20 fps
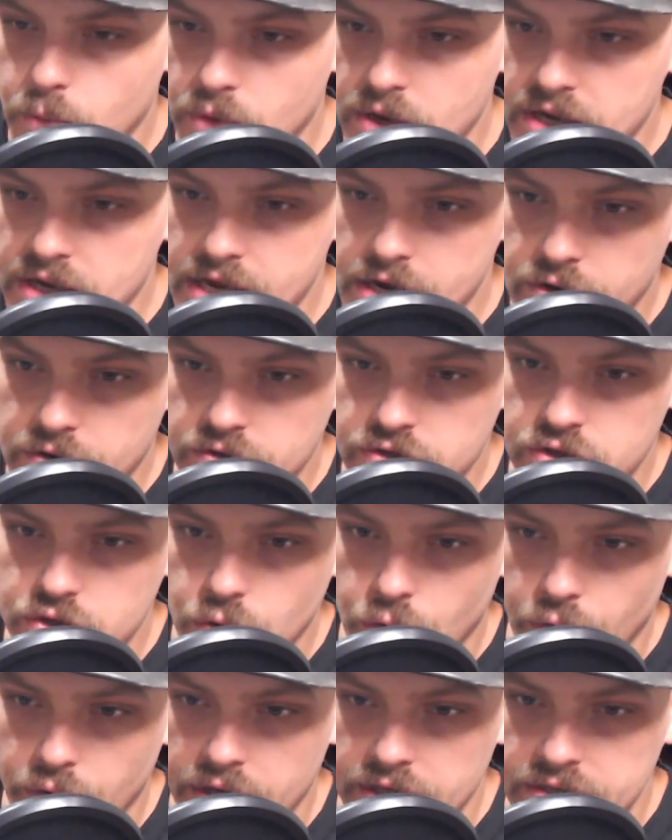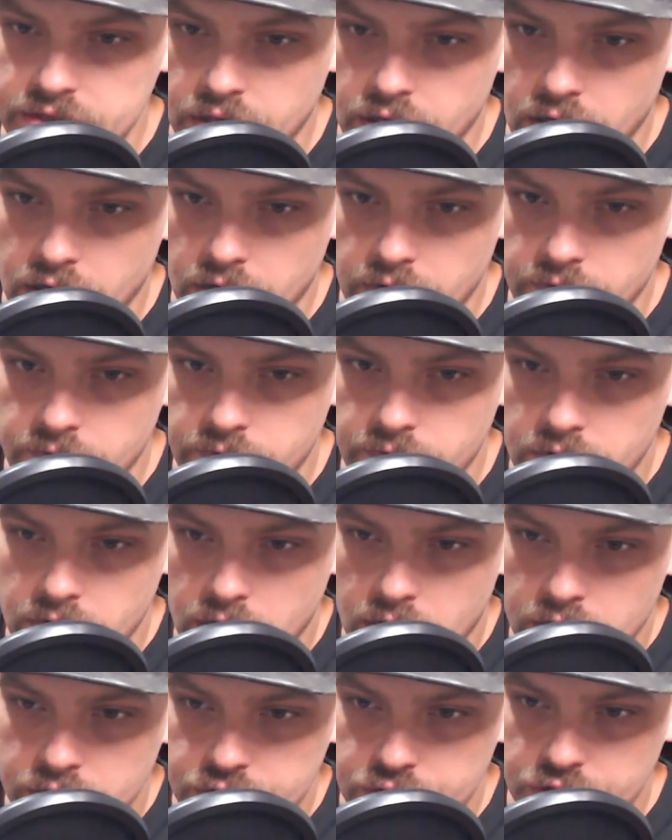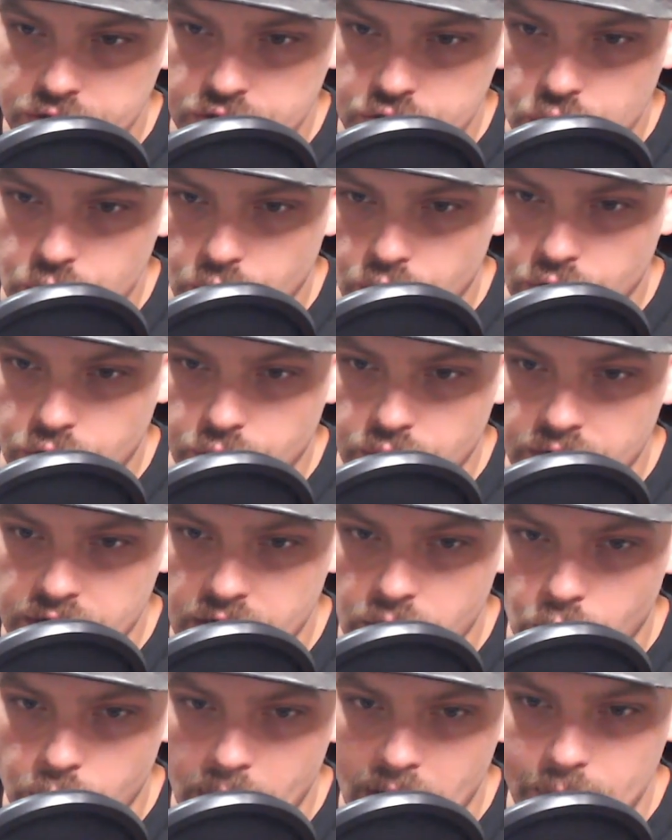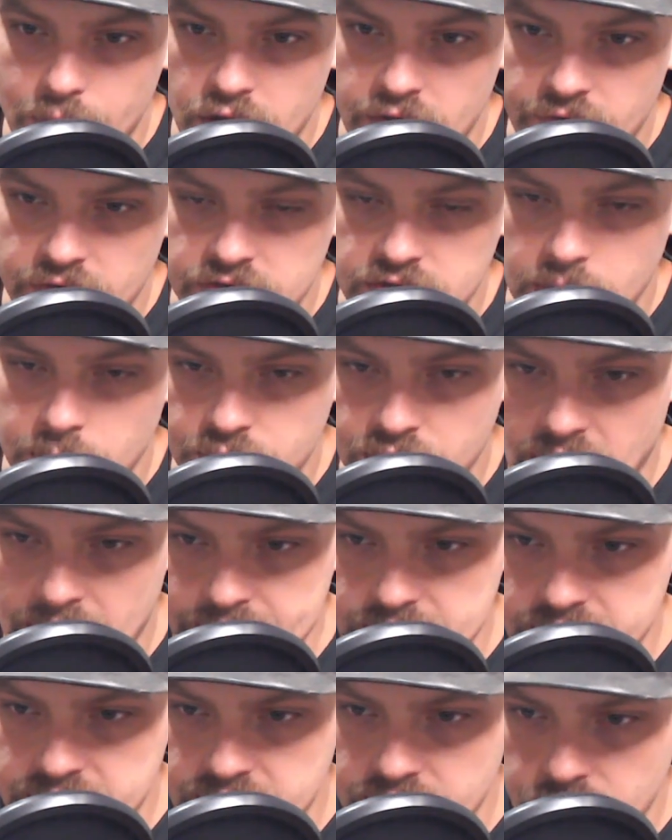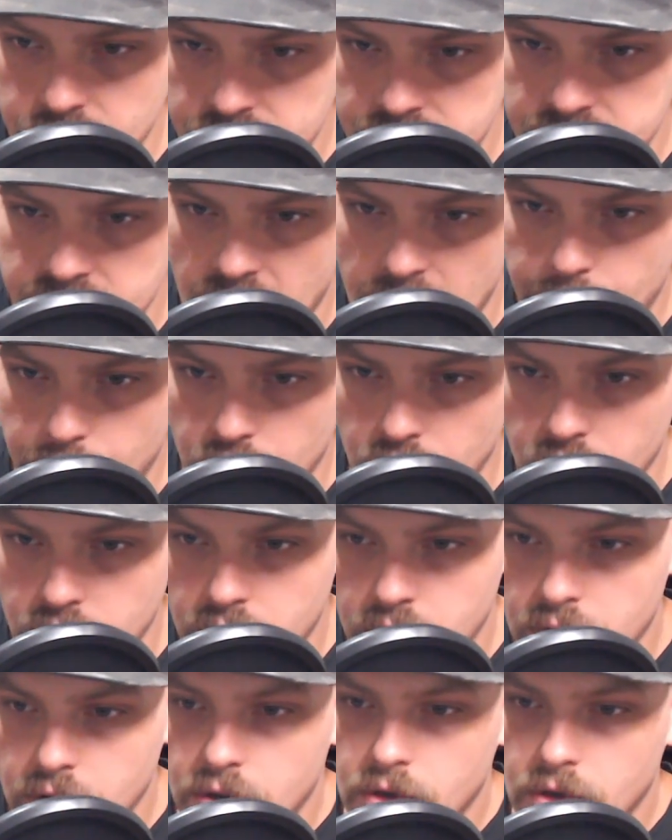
we hear stories of just 2 or 3, or maybe even sometimes a single sniper